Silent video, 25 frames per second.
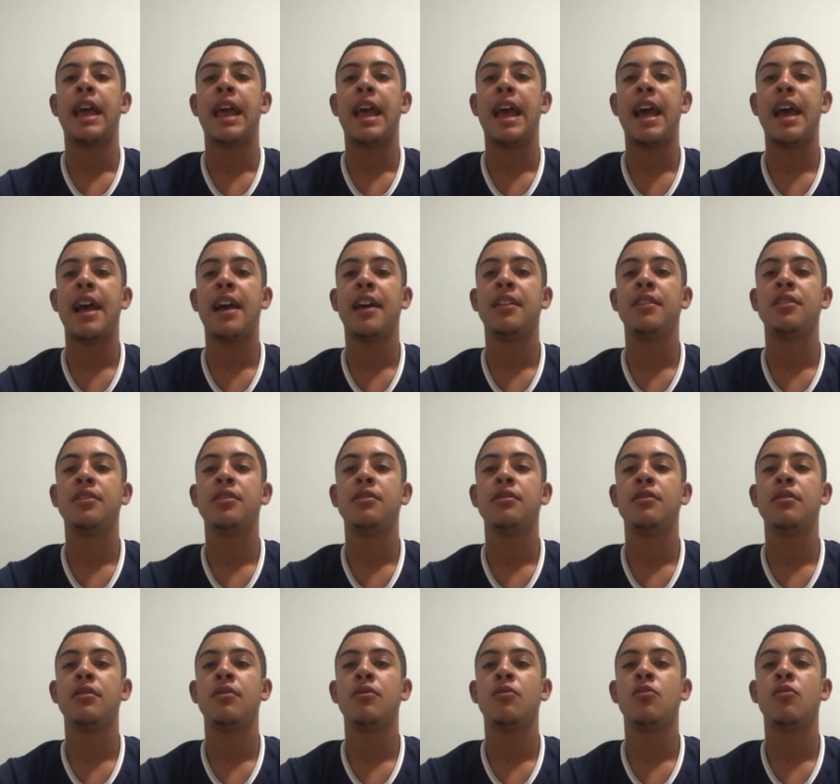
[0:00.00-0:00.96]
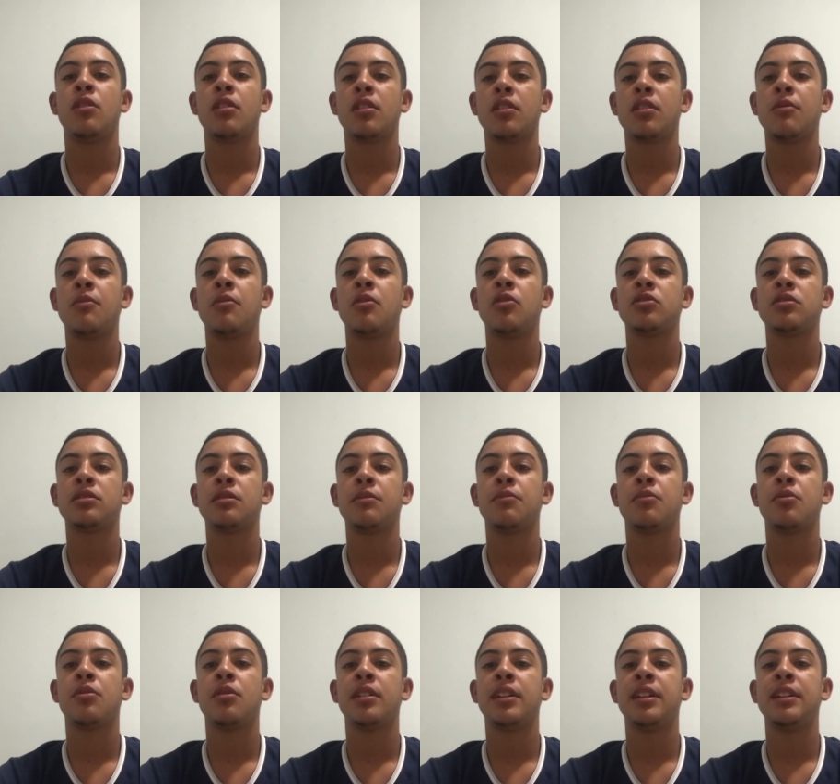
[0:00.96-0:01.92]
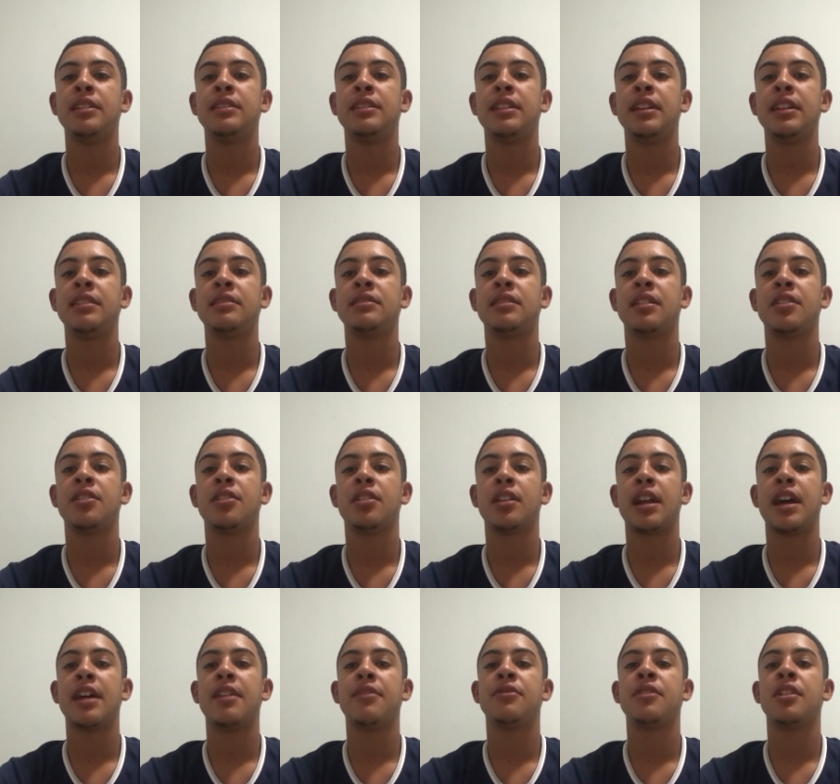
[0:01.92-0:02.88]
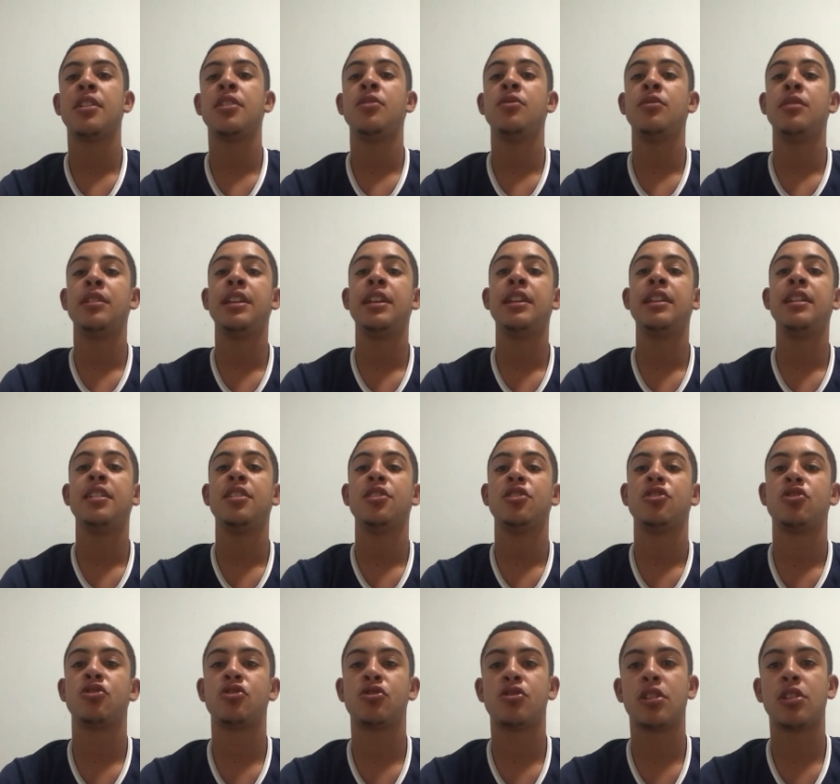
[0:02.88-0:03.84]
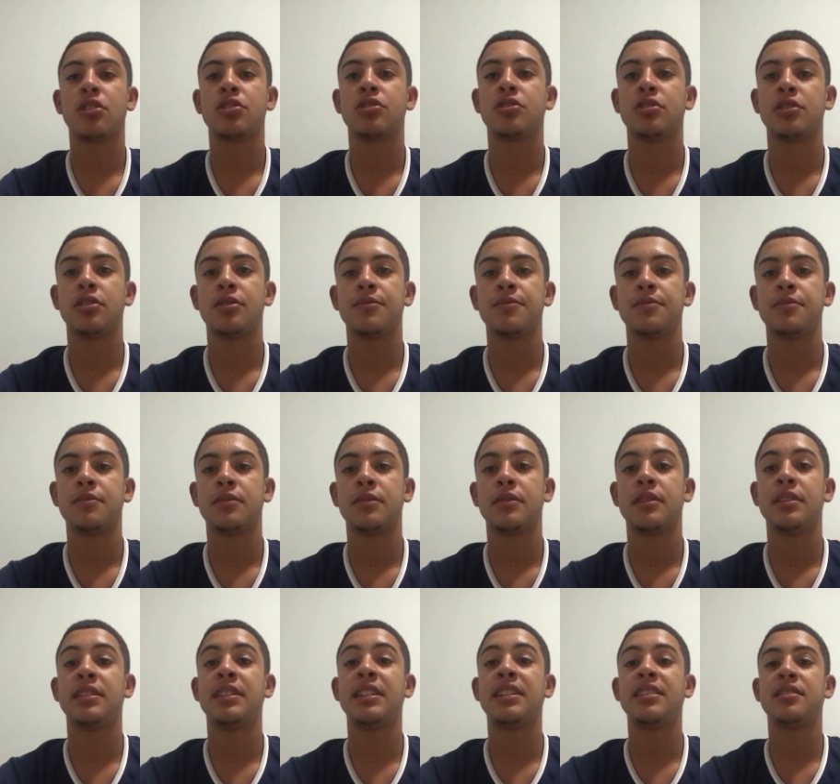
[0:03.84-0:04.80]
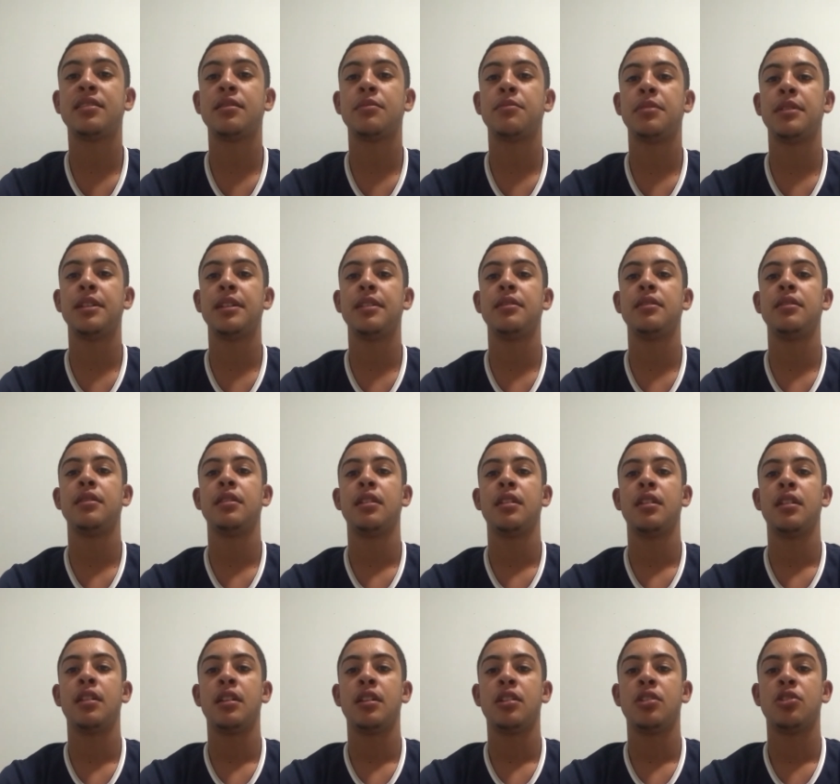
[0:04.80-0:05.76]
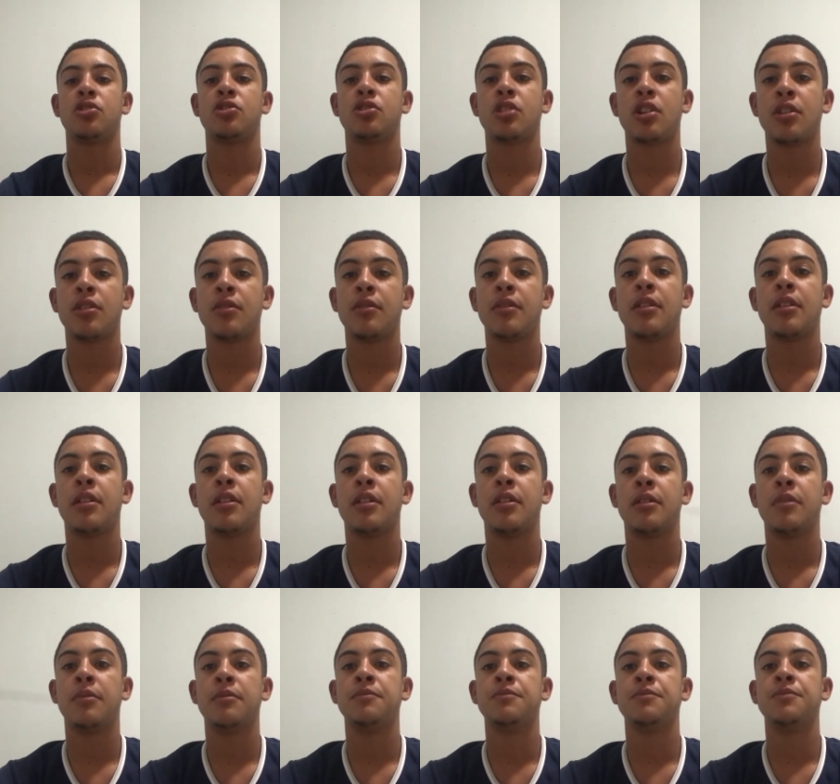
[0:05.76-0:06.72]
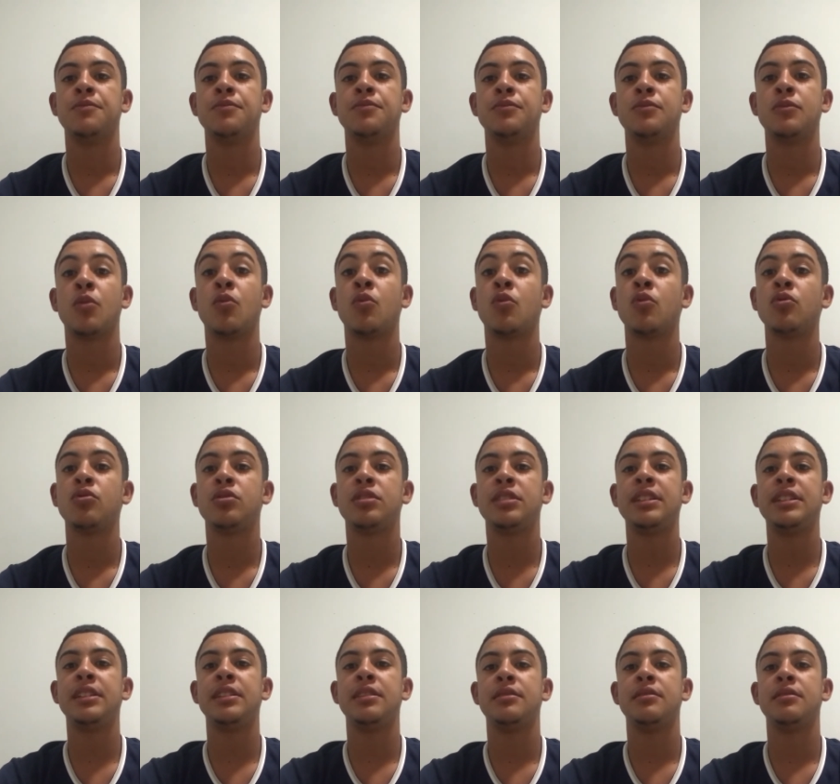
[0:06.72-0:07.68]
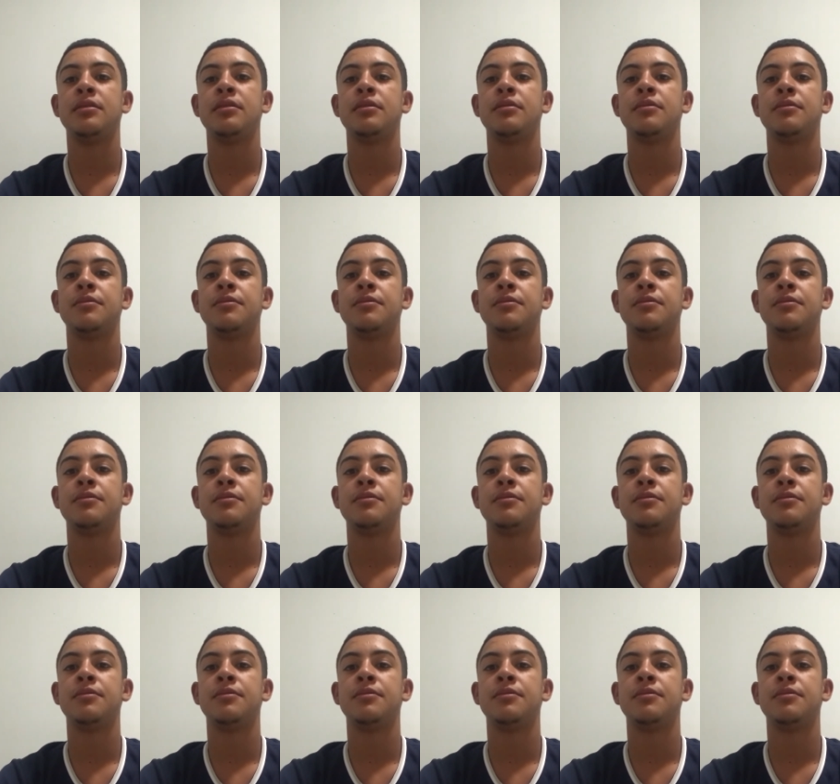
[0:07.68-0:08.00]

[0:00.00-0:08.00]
And one of the most important things in your life that you need is structure, discipline. Start routines.